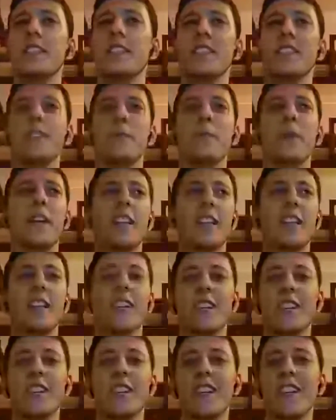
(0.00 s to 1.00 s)

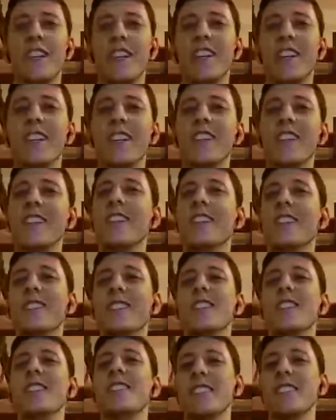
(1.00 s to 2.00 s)
making the
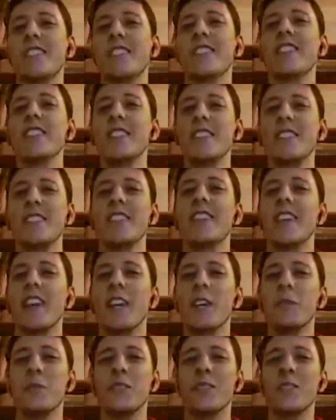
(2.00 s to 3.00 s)
easy
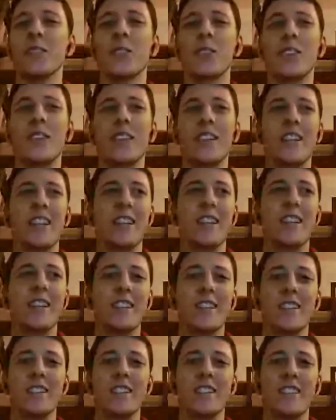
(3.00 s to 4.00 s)
games, or
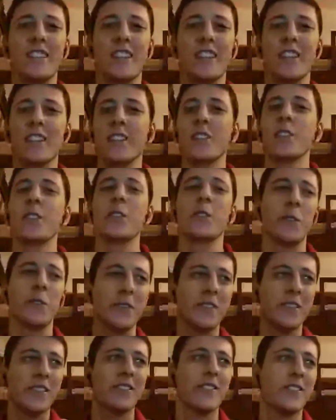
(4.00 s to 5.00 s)
I don't know,
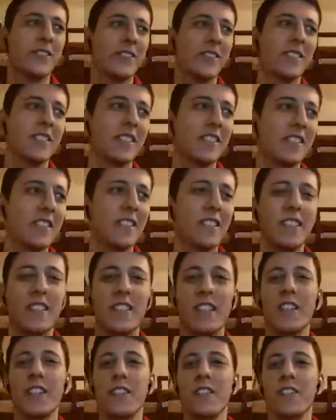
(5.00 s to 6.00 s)

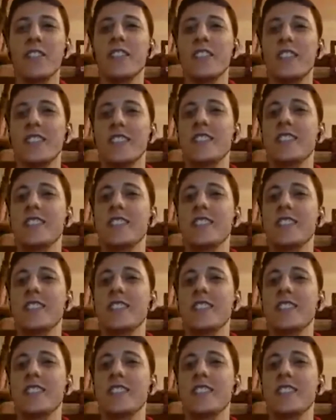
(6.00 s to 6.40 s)
kind of thing.